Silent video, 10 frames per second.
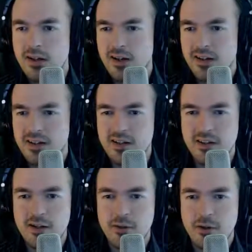And here,
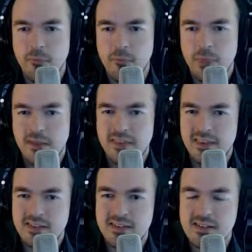there we go.
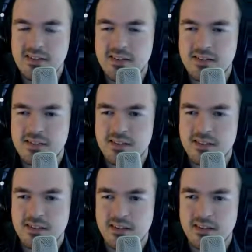This is
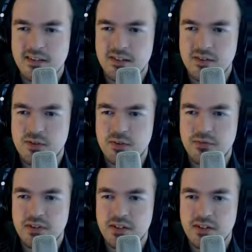the
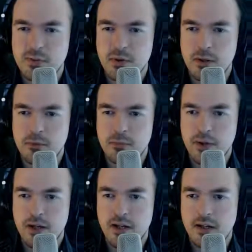Surface Experiment
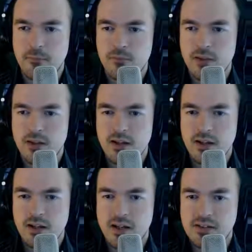Pack.
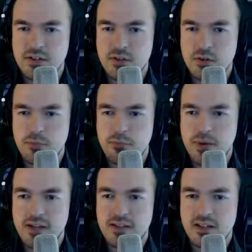Gets you
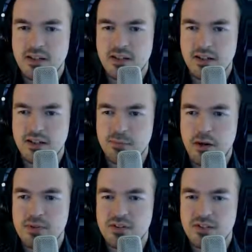basic
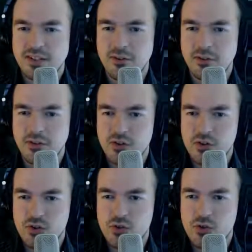experiments that you can
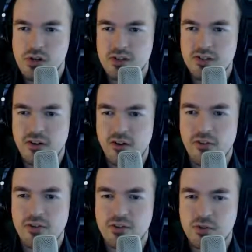construct
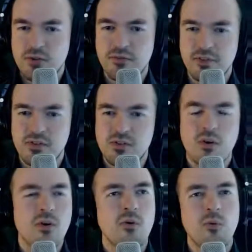on the surface
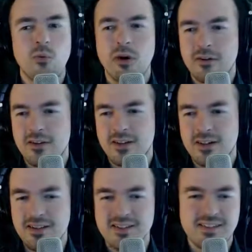while you're
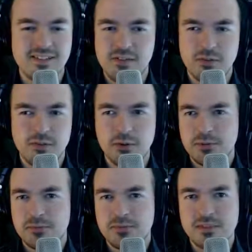there. This is so
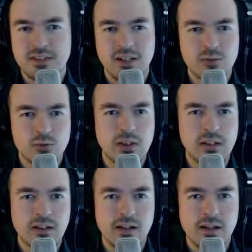cool. I really
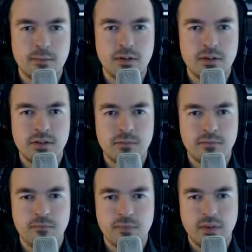like that mod.
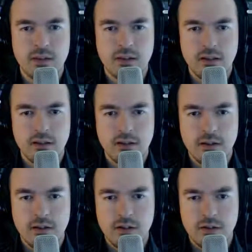
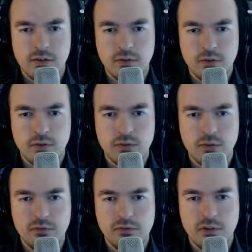
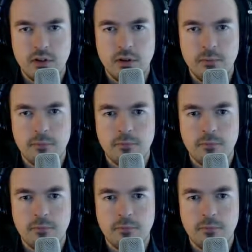So far...